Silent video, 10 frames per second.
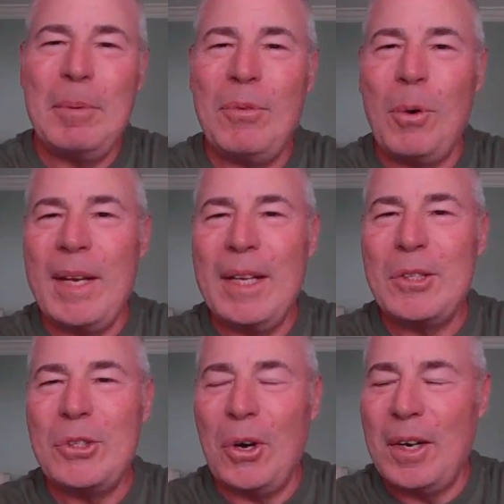Before we get
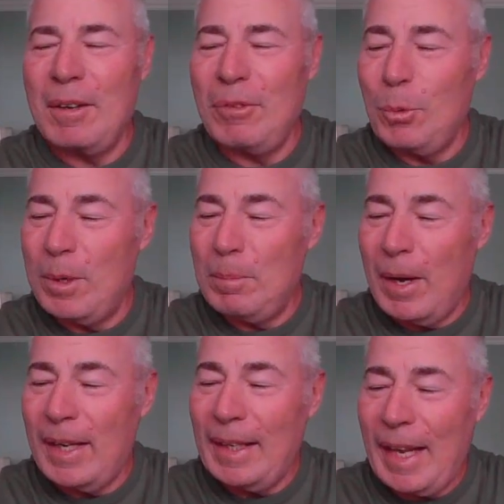started, if you wouldn't
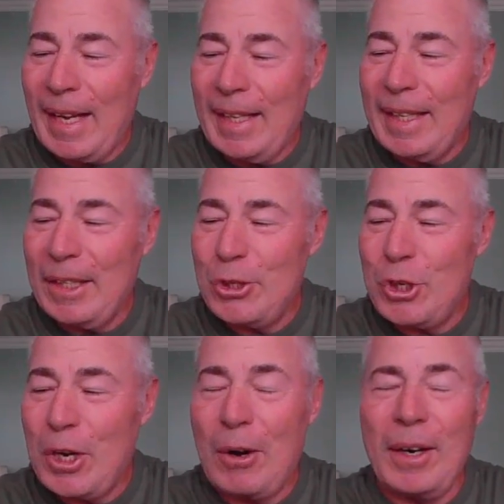mind liking,
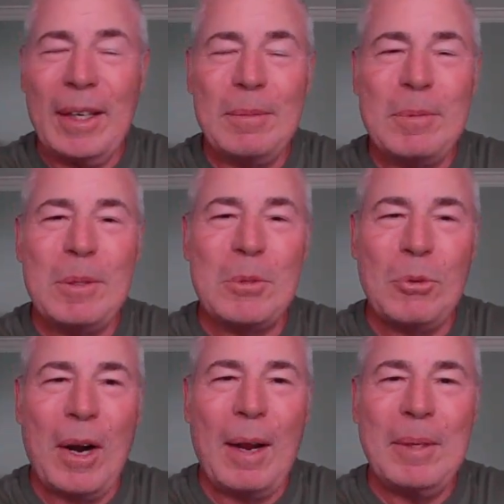sharing, and
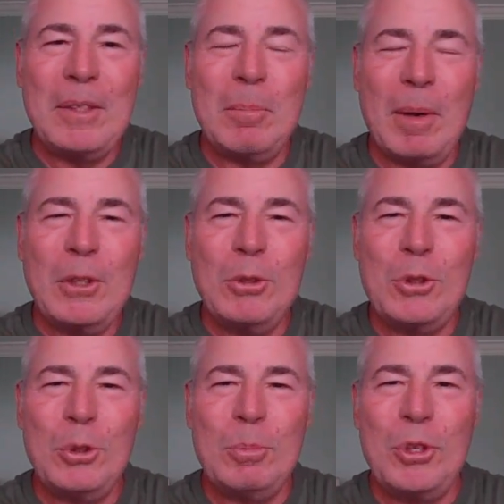subscribing to my
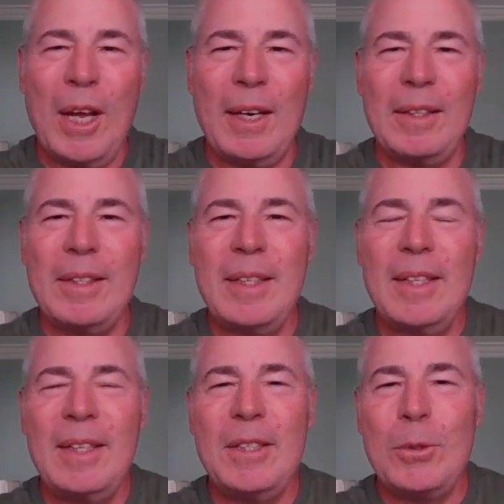YouTube channel.
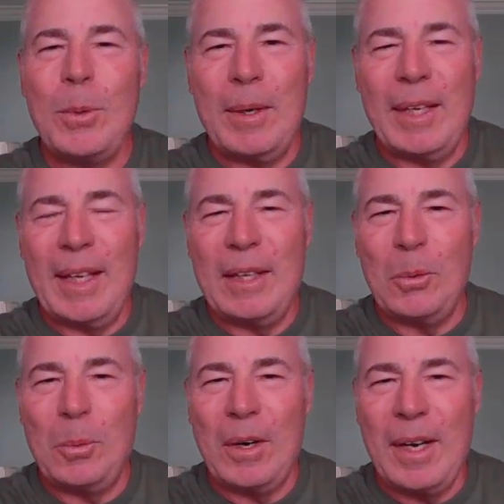This way we can get
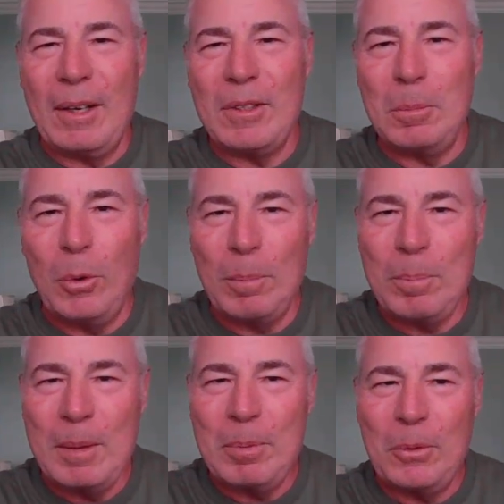the word out to more
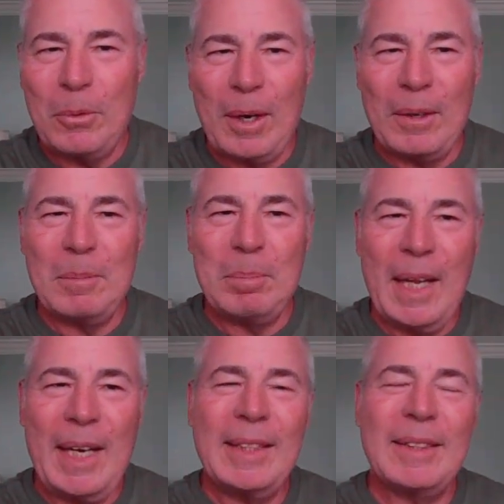people throughout the
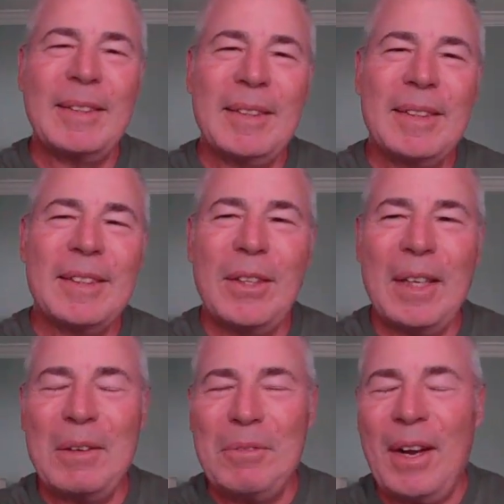planet so
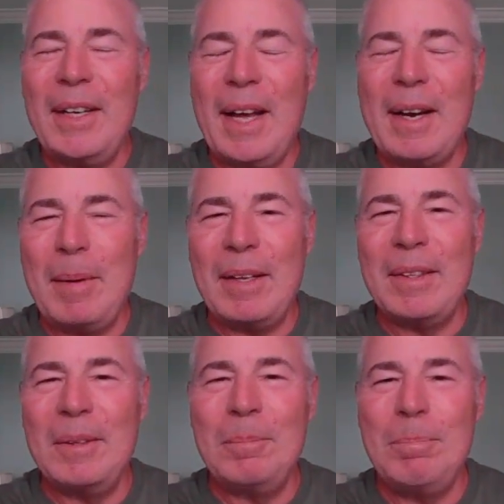they can find out
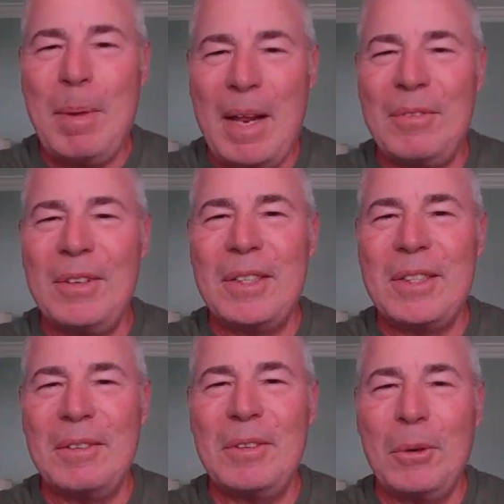about the
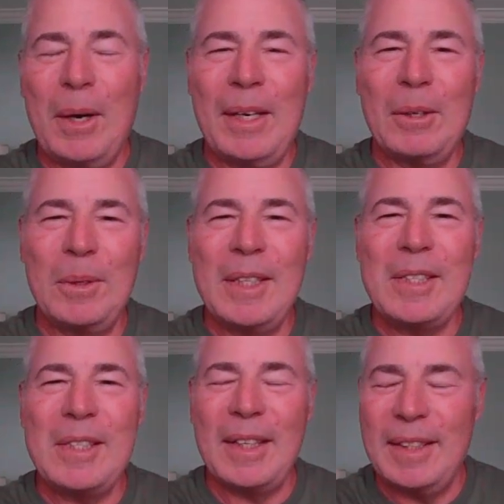benefits of the Cranial
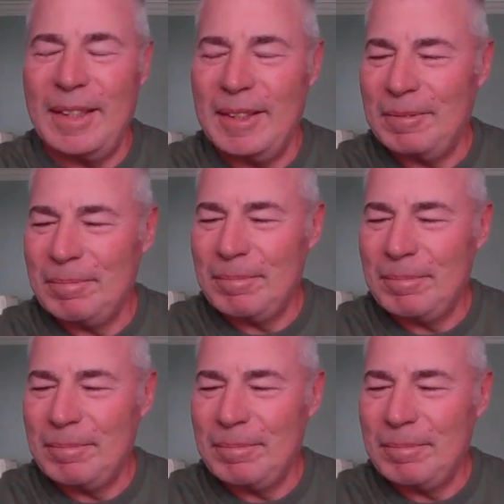Release Technique.